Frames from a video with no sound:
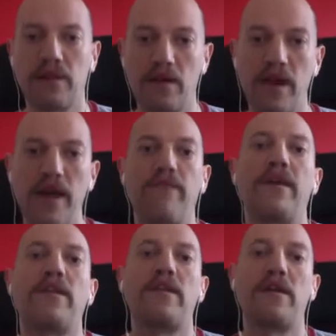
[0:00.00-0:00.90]

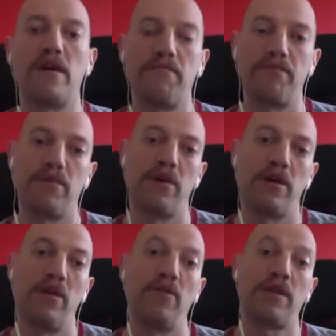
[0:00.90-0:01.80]
elevated up
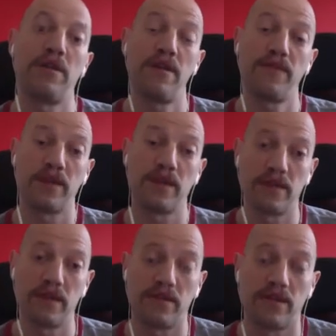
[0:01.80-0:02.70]
alongside these
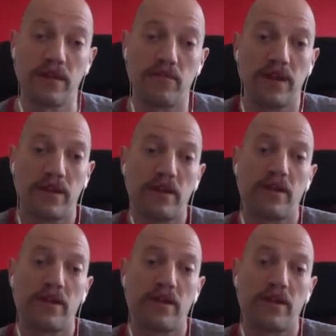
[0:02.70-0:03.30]
winners.